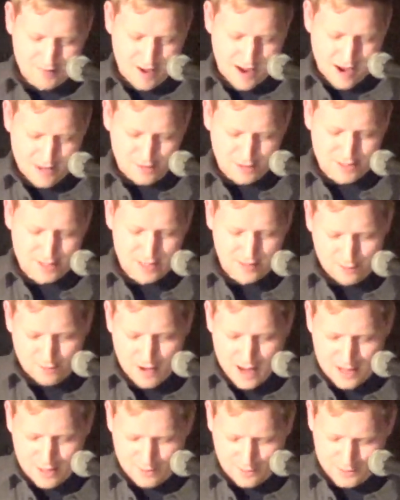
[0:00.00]
I looked at
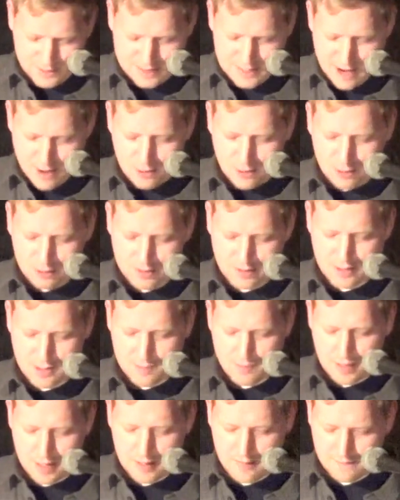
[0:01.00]
Craig, who was now holding the
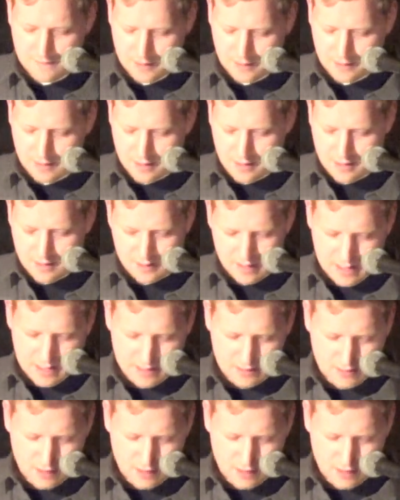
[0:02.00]
butt of the gun